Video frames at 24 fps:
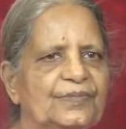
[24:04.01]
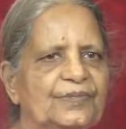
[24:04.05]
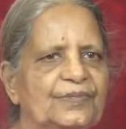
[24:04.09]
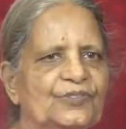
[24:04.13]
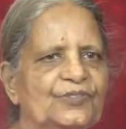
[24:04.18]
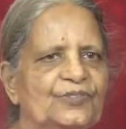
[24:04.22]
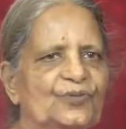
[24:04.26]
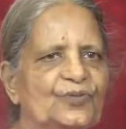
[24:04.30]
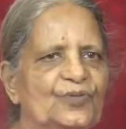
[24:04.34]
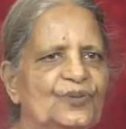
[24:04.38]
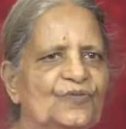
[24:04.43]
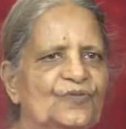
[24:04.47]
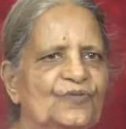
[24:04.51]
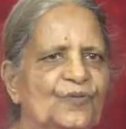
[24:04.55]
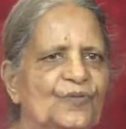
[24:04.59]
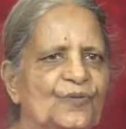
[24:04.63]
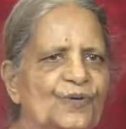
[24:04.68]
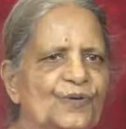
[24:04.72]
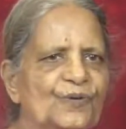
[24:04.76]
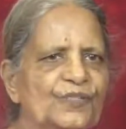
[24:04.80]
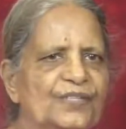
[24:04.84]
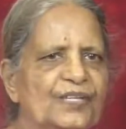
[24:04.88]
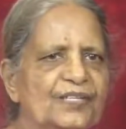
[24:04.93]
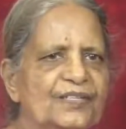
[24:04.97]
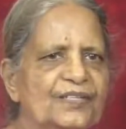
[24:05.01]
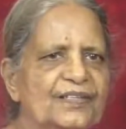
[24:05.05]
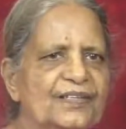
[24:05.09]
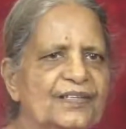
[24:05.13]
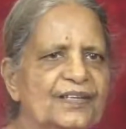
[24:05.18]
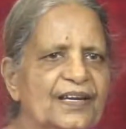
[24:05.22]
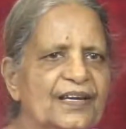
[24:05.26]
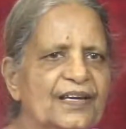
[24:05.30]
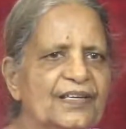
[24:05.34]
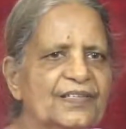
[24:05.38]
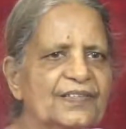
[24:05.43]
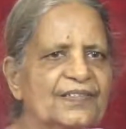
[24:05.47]
So invoke that
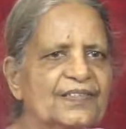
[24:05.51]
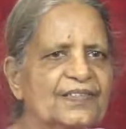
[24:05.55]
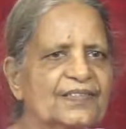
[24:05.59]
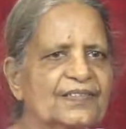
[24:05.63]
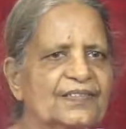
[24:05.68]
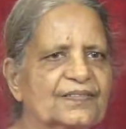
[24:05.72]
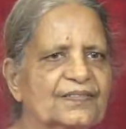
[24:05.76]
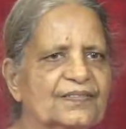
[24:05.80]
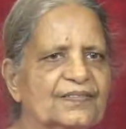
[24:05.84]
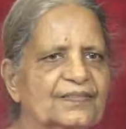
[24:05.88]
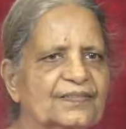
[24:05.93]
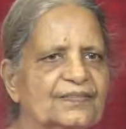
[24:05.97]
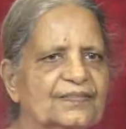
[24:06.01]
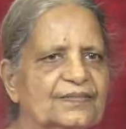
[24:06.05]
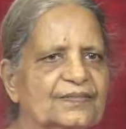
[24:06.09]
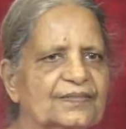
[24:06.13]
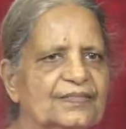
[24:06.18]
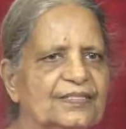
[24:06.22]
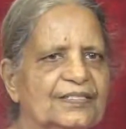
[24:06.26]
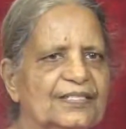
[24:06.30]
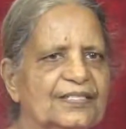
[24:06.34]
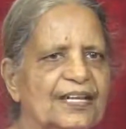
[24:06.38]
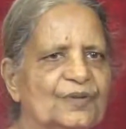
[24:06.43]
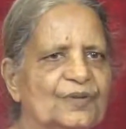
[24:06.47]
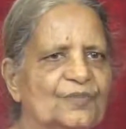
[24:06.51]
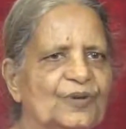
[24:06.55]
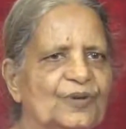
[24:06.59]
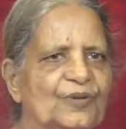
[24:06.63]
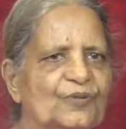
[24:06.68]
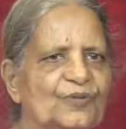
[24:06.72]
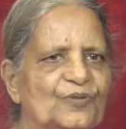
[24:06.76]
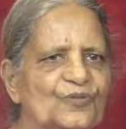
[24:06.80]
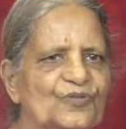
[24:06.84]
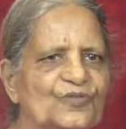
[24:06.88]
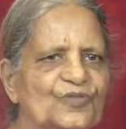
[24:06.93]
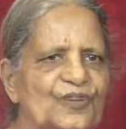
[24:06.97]
grace that I may
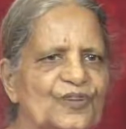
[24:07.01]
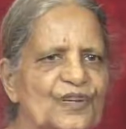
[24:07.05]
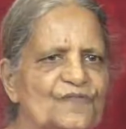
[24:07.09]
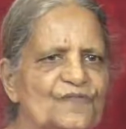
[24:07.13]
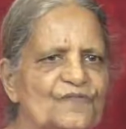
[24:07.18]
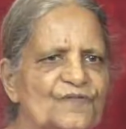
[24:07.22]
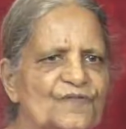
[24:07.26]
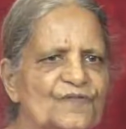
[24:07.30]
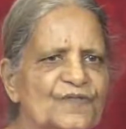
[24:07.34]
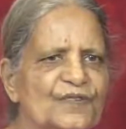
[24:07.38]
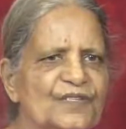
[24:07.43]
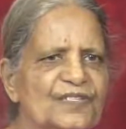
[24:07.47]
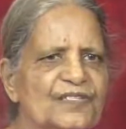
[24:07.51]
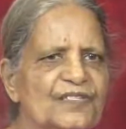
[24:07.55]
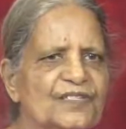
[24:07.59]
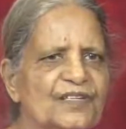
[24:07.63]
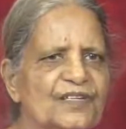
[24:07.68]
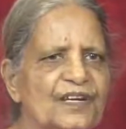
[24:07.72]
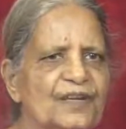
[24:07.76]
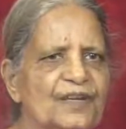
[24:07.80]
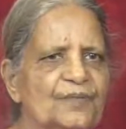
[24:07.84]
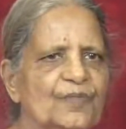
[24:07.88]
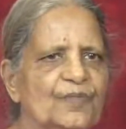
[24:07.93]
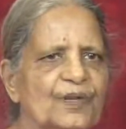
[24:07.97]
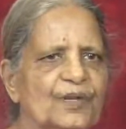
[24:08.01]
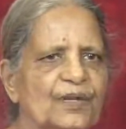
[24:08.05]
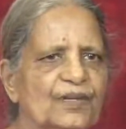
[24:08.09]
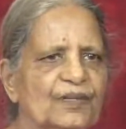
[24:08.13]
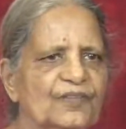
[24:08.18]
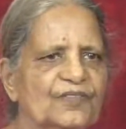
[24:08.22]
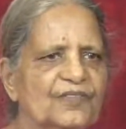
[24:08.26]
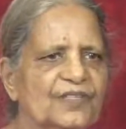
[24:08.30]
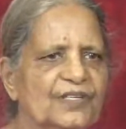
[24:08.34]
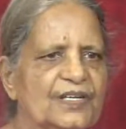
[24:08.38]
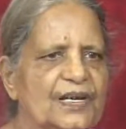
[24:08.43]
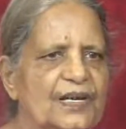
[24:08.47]
go still further, I may
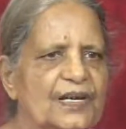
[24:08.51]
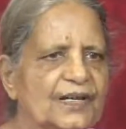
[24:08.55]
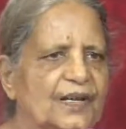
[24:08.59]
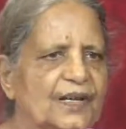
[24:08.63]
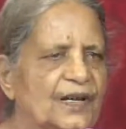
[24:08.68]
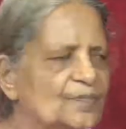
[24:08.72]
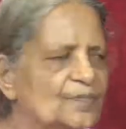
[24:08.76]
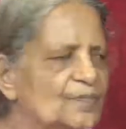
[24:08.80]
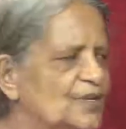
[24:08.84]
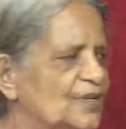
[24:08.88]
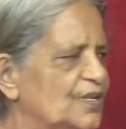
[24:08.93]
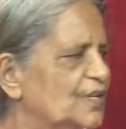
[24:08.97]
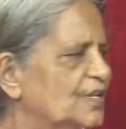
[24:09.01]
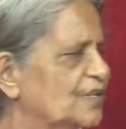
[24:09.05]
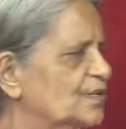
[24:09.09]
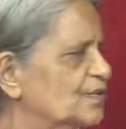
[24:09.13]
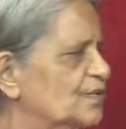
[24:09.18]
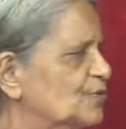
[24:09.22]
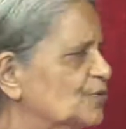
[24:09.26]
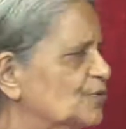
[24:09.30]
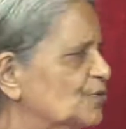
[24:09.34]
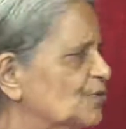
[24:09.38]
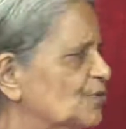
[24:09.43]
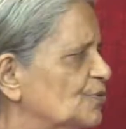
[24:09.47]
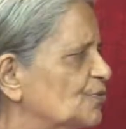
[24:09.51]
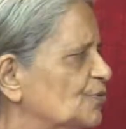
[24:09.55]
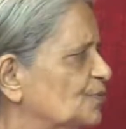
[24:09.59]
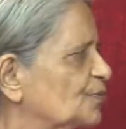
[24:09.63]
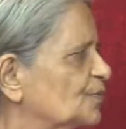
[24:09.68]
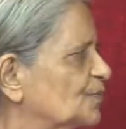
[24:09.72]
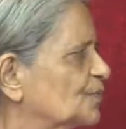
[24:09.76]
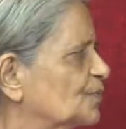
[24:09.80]
still come nearer to you.